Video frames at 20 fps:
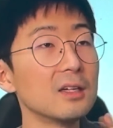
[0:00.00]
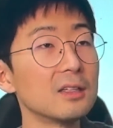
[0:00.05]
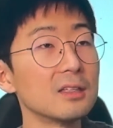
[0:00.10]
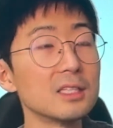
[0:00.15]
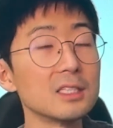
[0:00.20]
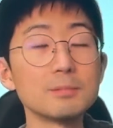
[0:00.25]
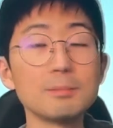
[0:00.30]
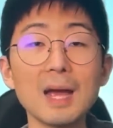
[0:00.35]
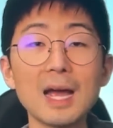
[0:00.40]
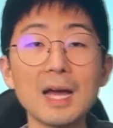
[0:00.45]

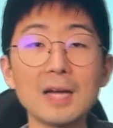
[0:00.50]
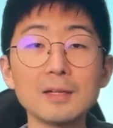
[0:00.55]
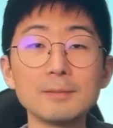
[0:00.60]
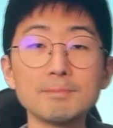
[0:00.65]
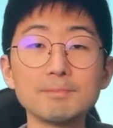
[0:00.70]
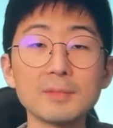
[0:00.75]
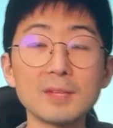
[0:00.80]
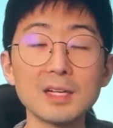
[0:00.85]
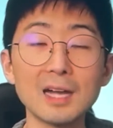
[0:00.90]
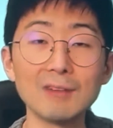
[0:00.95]
this man.
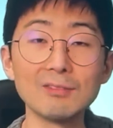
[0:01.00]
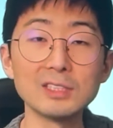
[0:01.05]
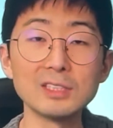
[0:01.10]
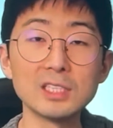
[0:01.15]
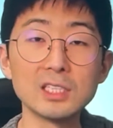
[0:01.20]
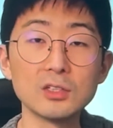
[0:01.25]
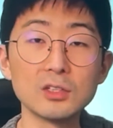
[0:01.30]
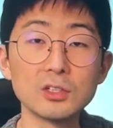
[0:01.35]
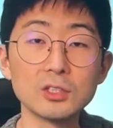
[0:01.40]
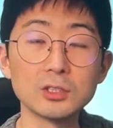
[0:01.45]

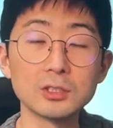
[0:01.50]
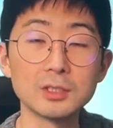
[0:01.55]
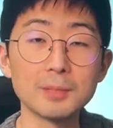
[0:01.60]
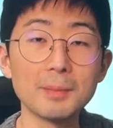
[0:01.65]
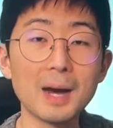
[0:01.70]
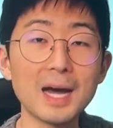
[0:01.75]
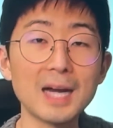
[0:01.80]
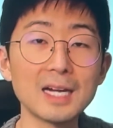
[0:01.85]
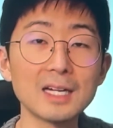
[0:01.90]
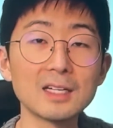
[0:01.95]
Obviously, there's
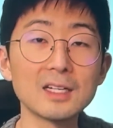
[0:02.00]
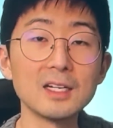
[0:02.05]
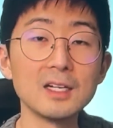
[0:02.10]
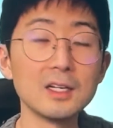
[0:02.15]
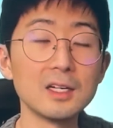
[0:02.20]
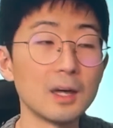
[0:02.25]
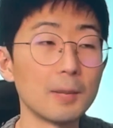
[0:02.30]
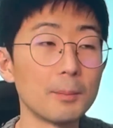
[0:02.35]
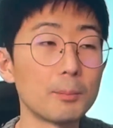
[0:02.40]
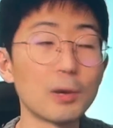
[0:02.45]
demonic
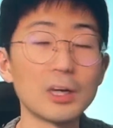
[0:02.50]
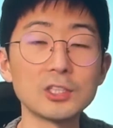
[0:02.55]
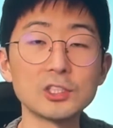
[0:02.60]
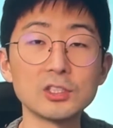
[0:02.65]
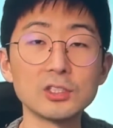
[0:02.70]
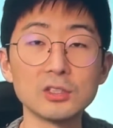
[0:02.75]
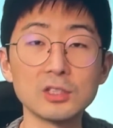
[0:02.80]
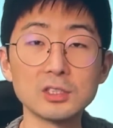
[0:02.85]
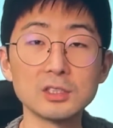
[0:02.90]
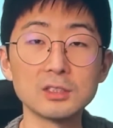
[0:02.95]

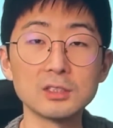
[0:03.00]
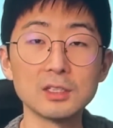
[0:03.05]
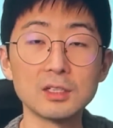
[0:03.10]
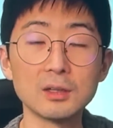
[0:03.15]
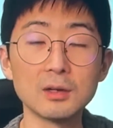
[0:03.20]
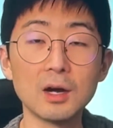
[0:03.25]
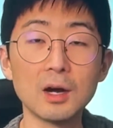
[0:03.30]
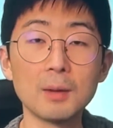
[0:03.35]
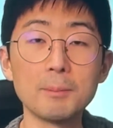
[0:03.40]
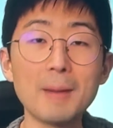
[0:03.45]
oppression, there's
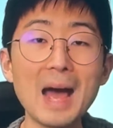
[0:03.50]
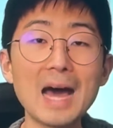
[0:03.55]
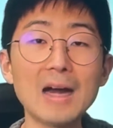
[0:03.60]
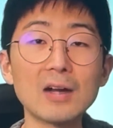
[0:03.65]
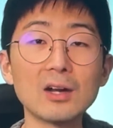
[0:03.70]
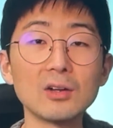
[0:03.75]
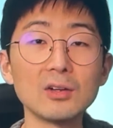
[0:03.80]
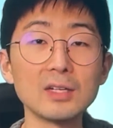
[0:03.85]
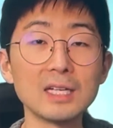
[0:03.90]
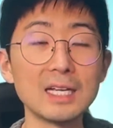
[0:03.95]
a
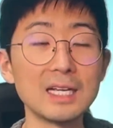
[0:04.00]
battle.